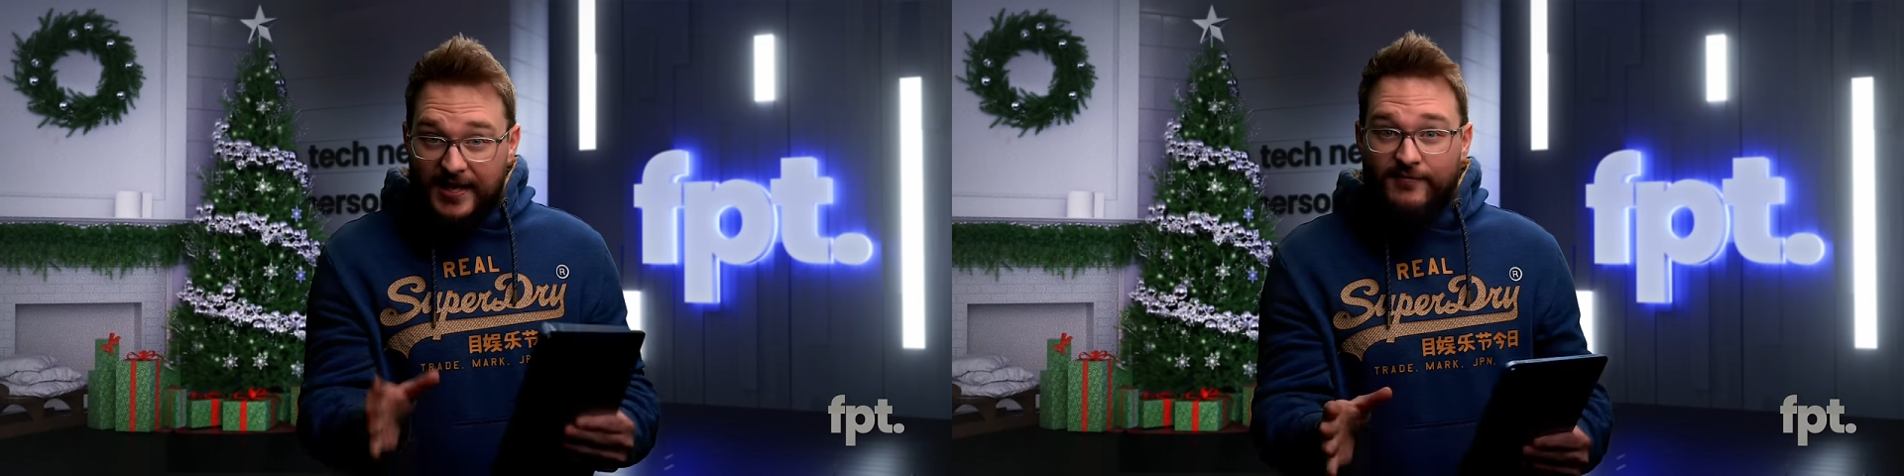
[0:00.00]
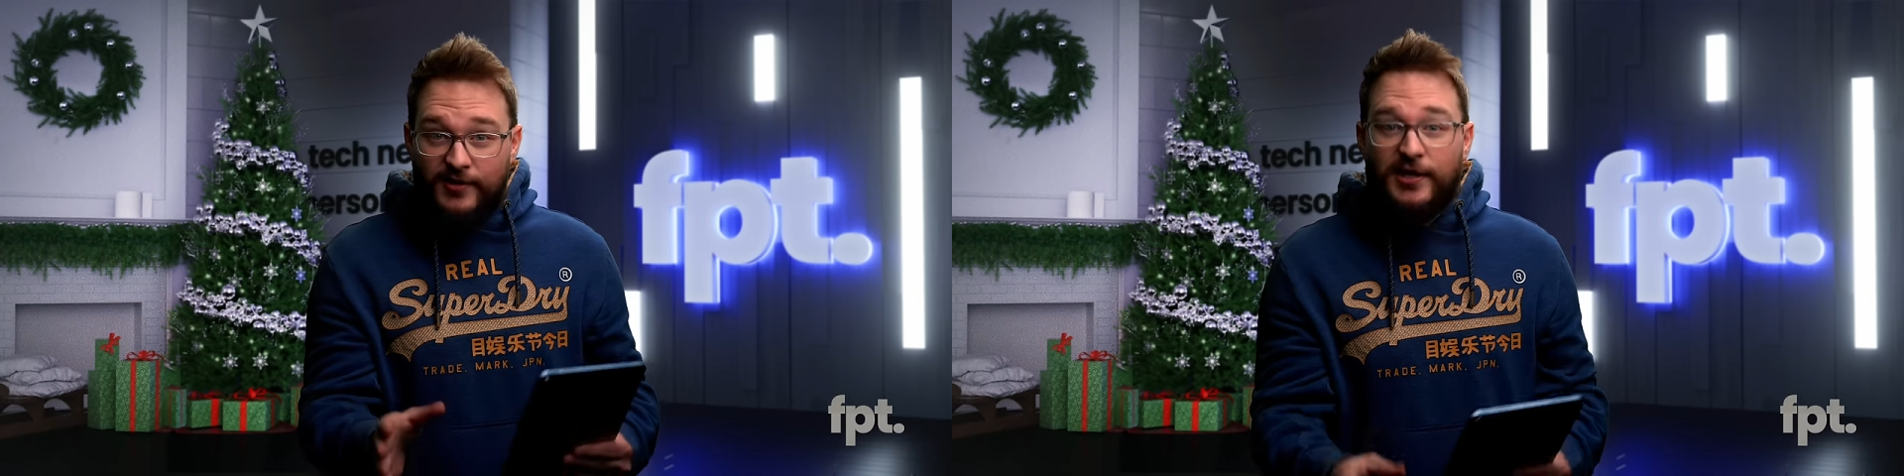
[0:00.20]
to
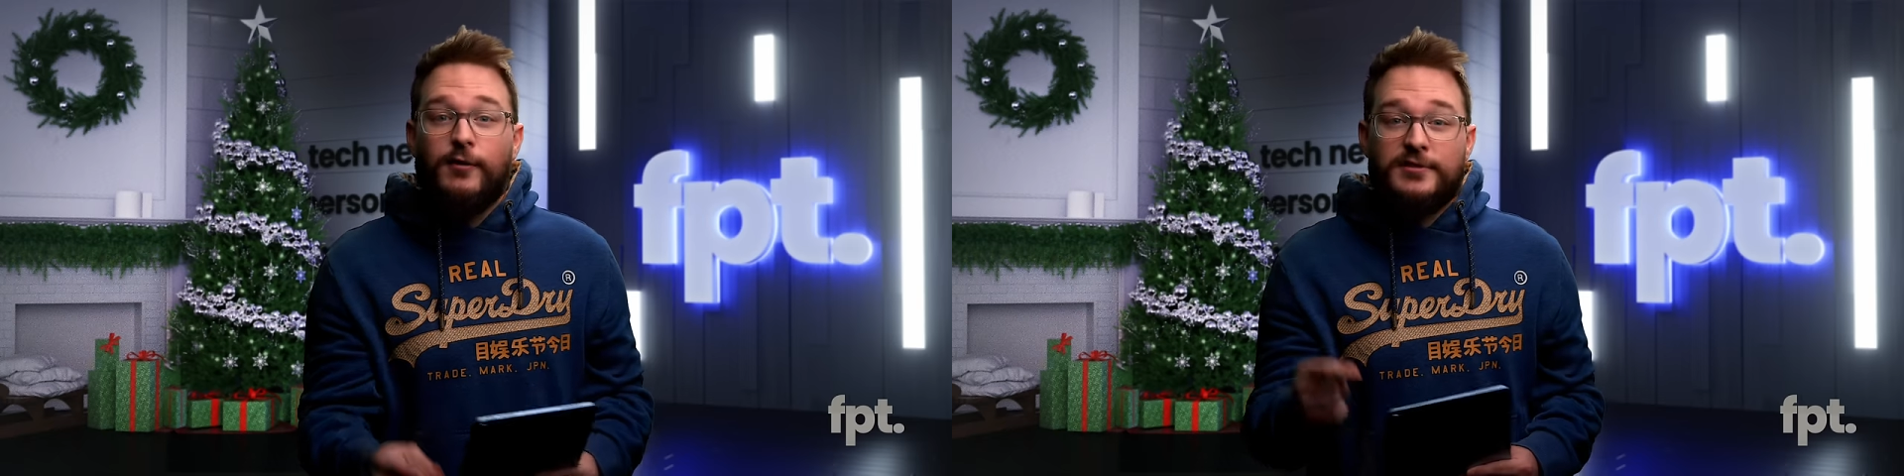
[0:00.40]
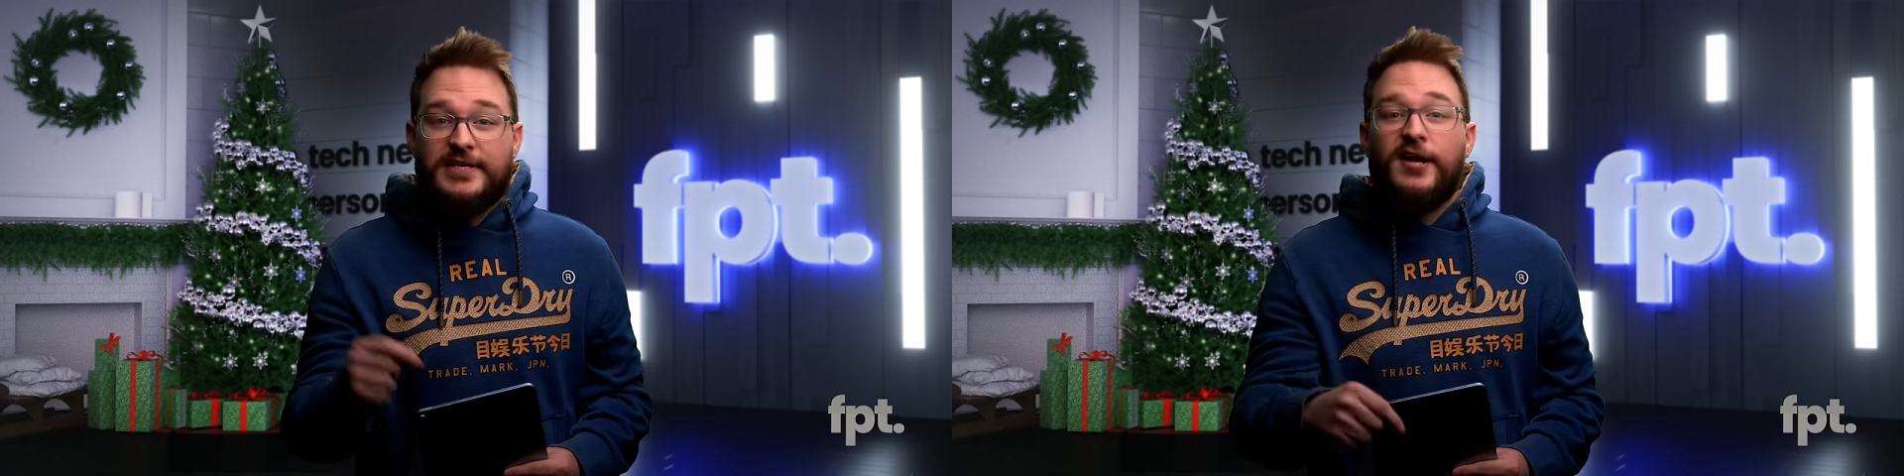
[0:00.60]
that
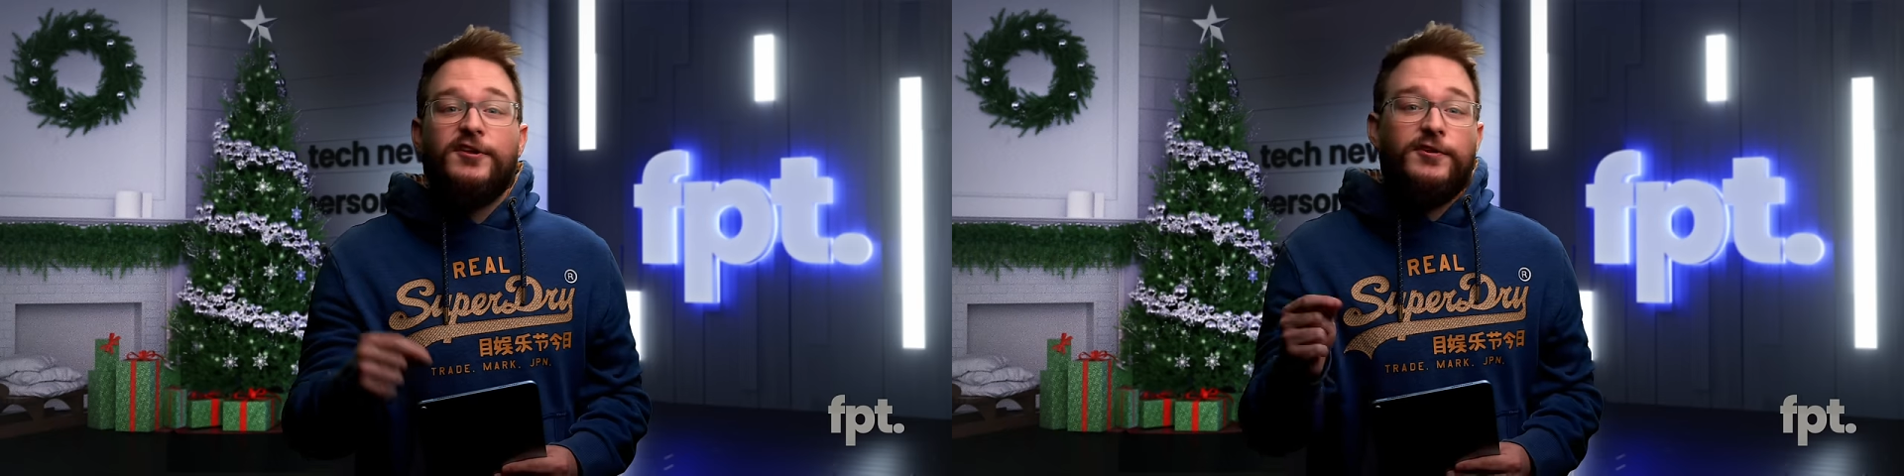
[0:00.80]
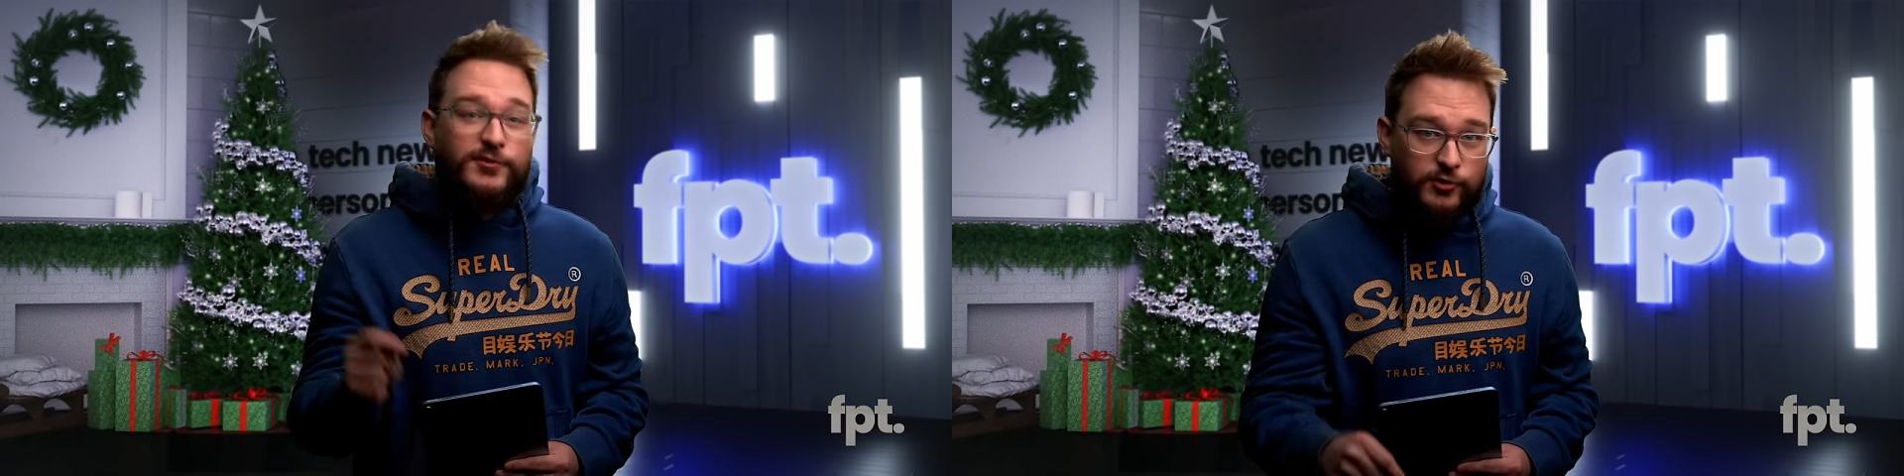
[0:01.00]
video is down
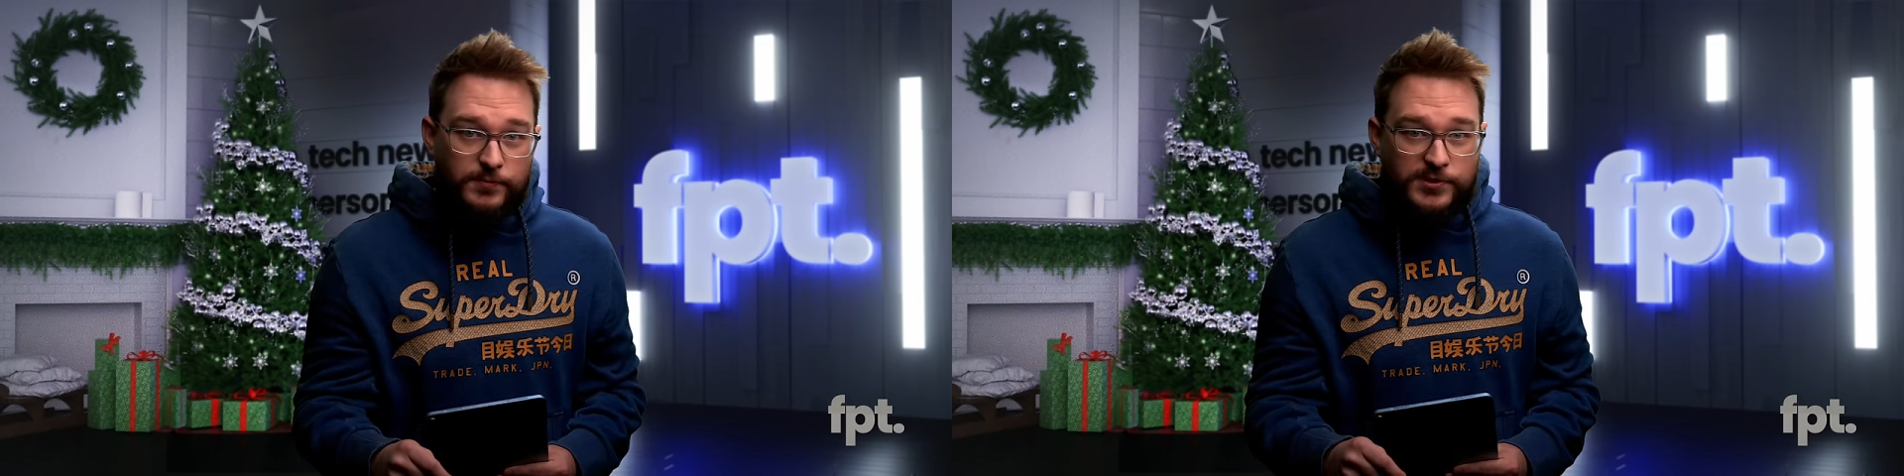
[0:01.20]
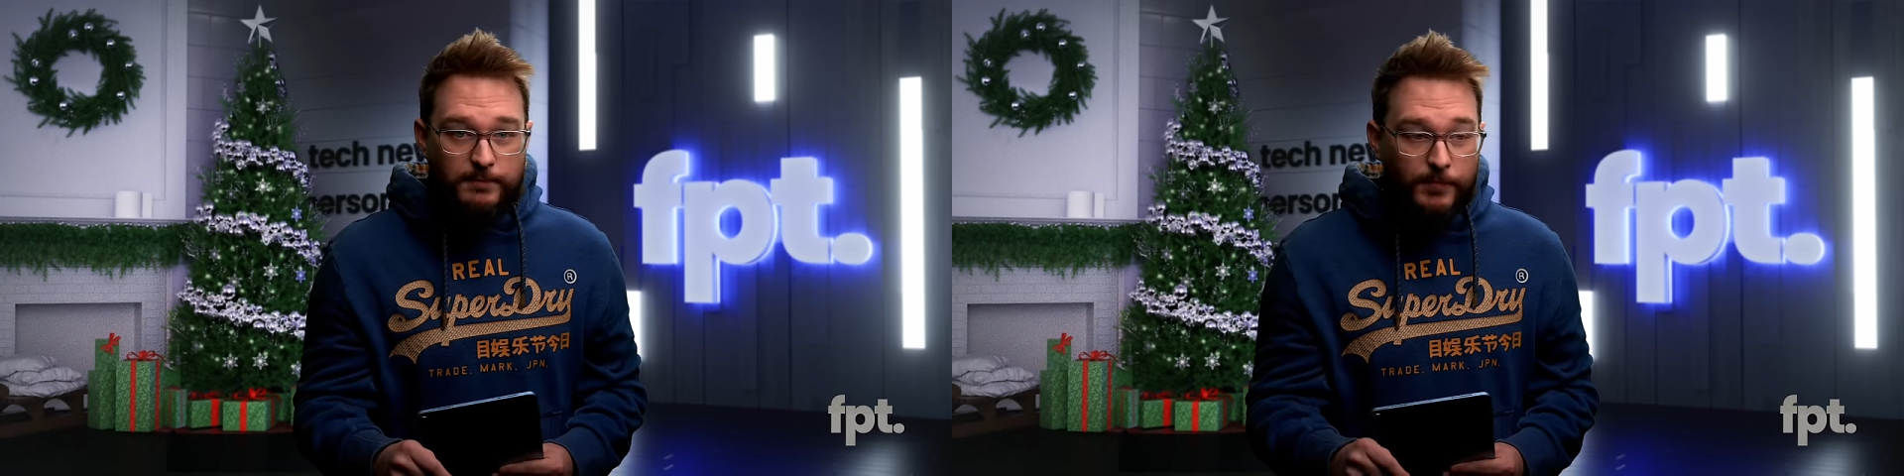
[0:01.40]
in the
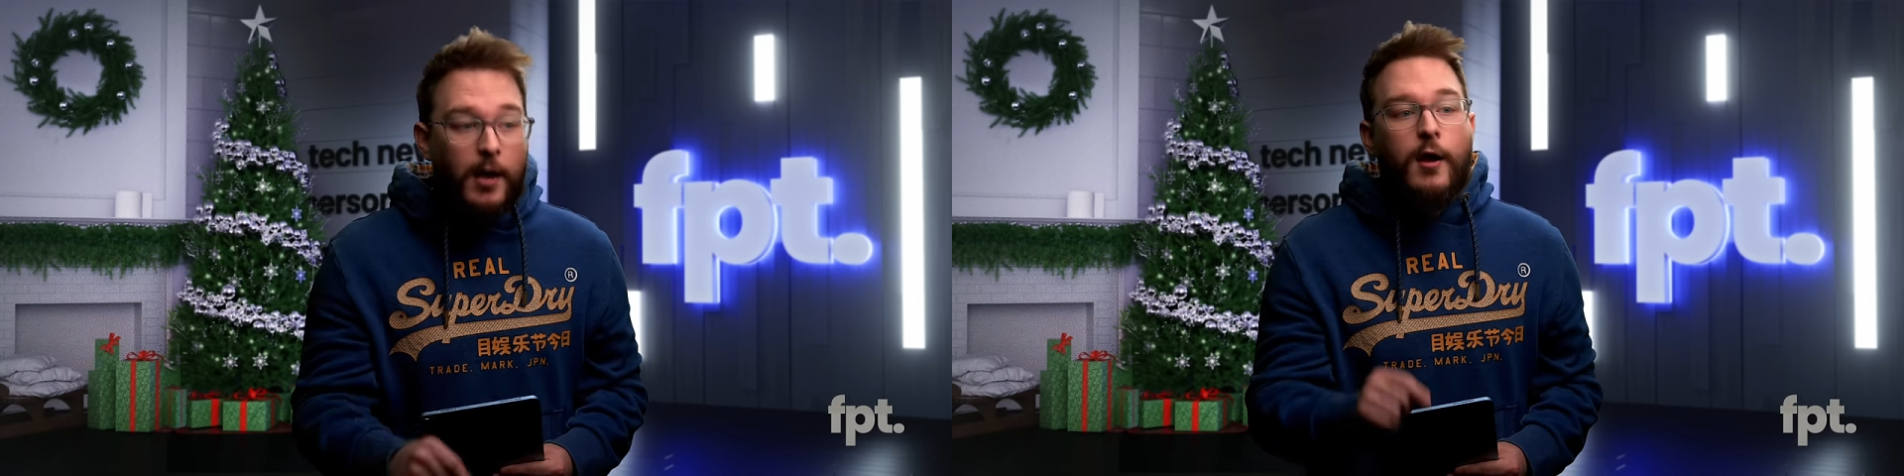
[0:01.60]
description.